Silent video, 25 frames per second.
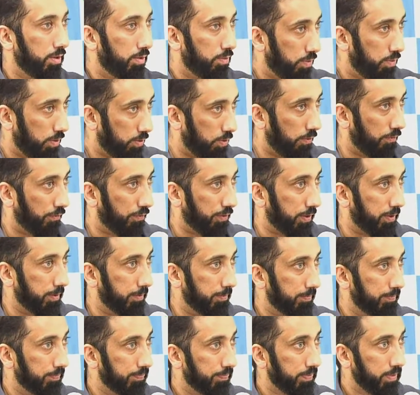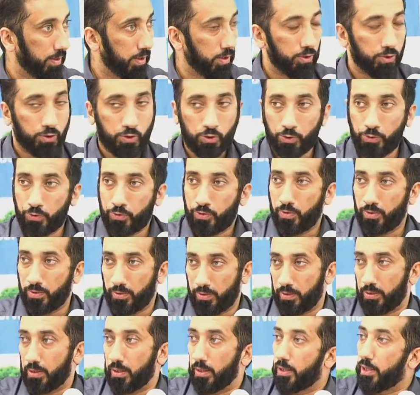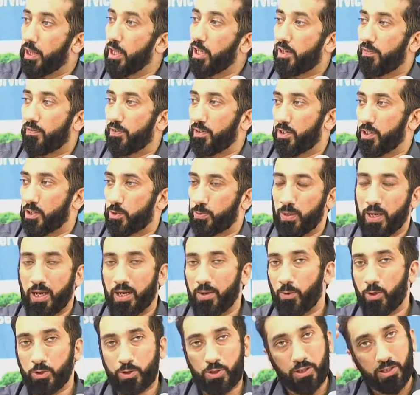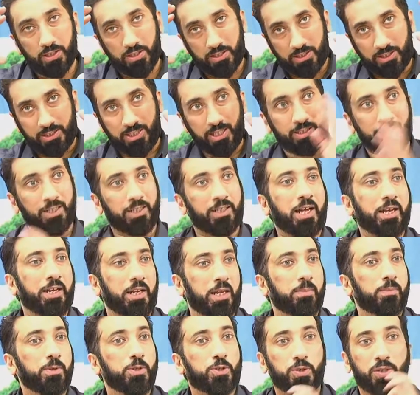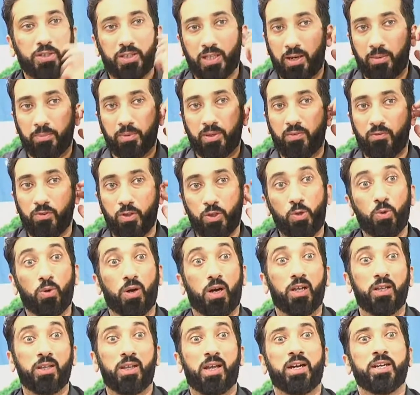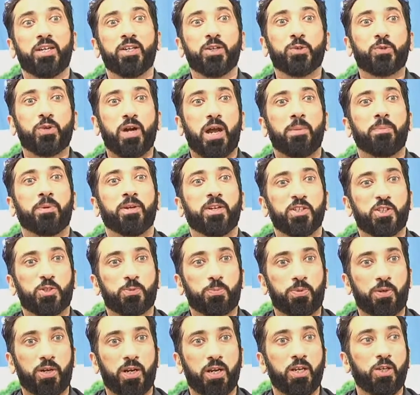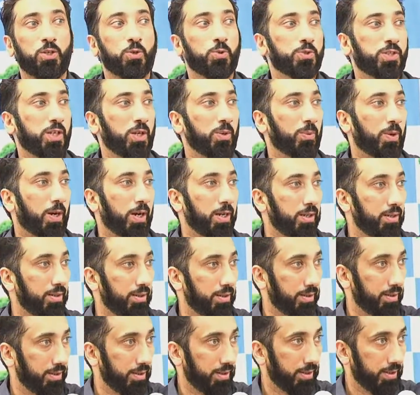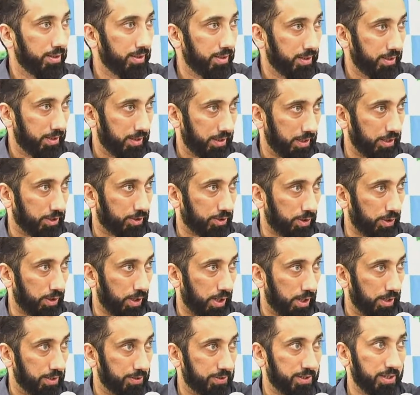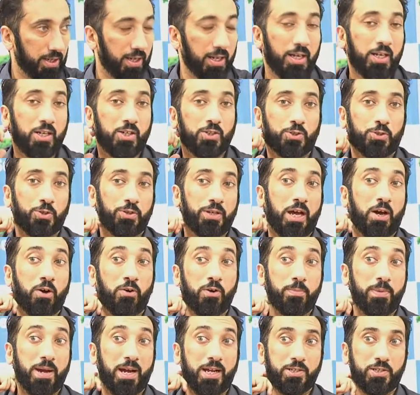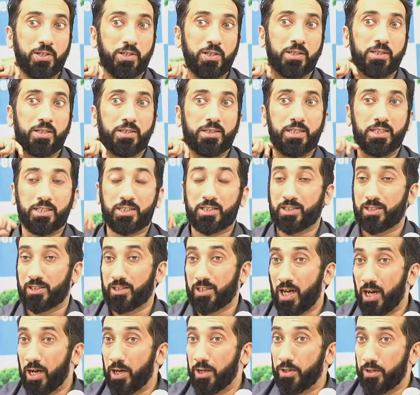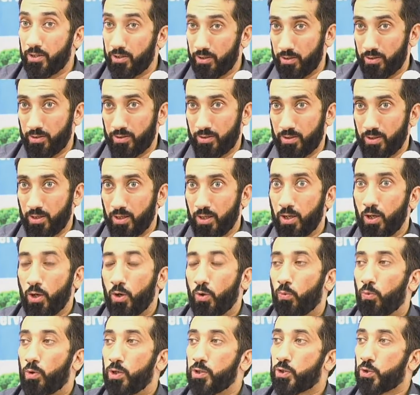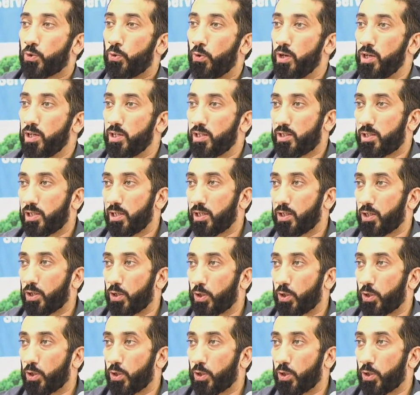wa kufran. So think of it this way. I want you to stick to that imagery that I'm giving you, a lion grabbing its prey using what? Its claws. So now imagine this son was going to